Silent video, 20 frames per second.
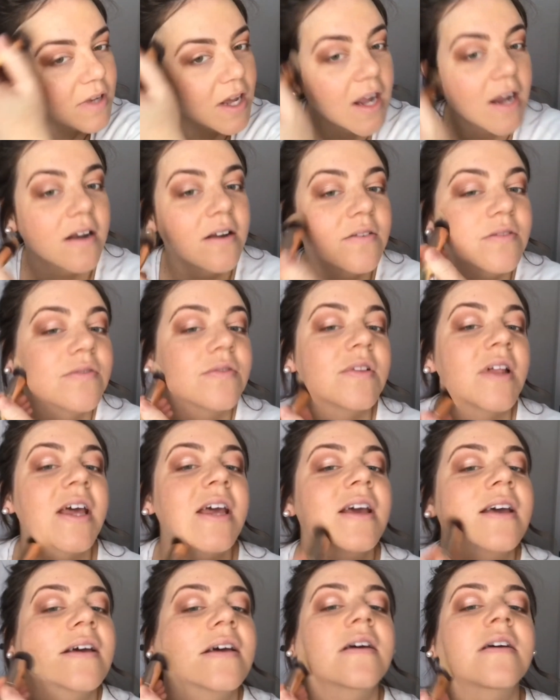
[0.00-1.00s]
kind of
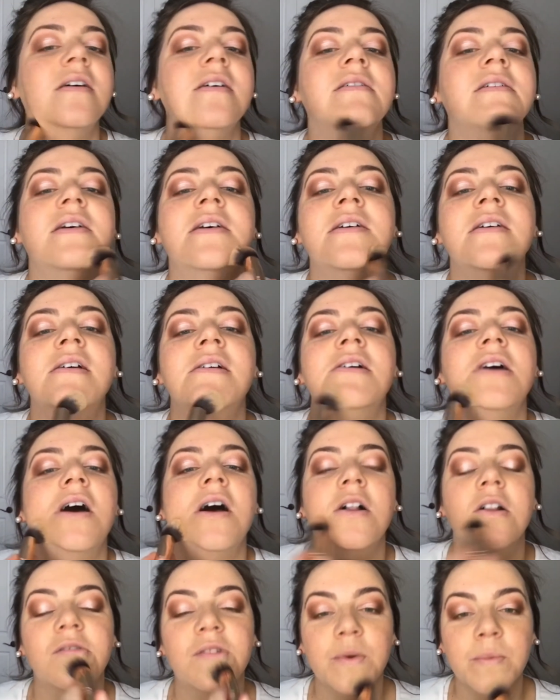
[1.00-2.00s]
like
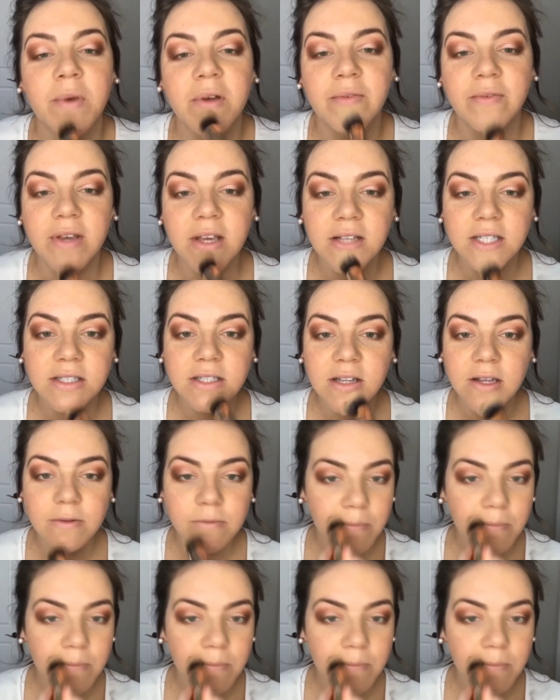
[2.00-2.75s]
all over my face.